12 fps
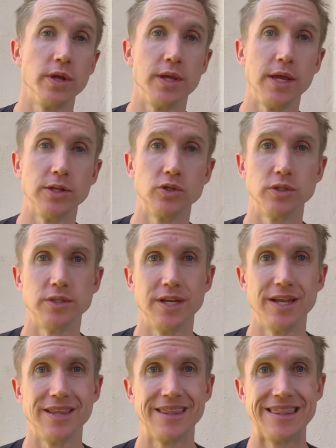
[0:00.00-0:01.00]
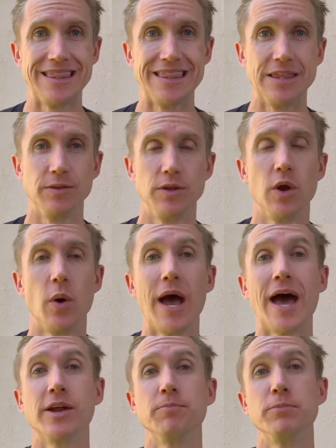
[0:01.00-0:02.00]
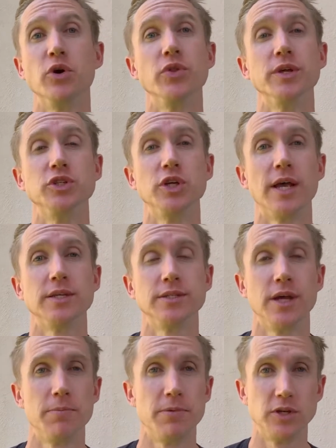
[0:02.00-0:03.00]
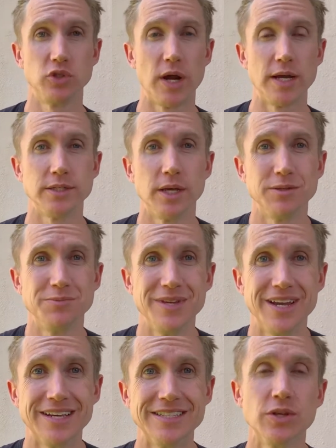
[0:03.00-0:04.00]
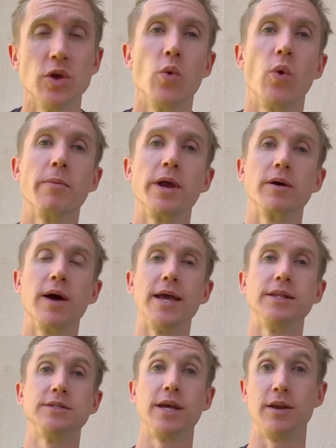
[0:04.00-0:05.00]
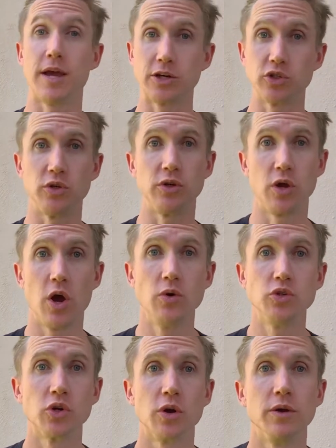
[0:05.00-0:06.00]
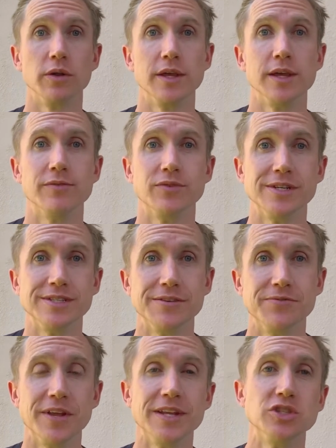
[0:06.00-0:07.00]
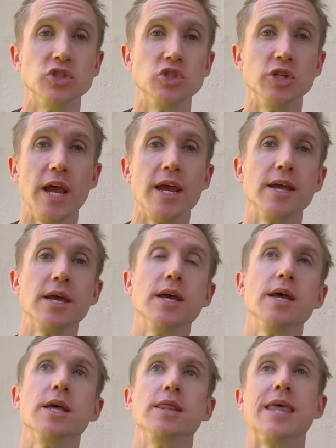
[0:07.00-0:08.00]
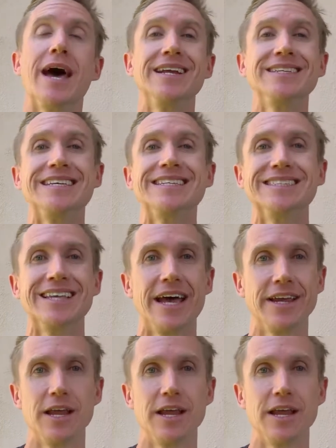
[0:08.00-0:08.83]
interested in how to build the chest up and the triceps, because one of my clients and actually a coach currently of DC Fitness, Jake, that is his lagging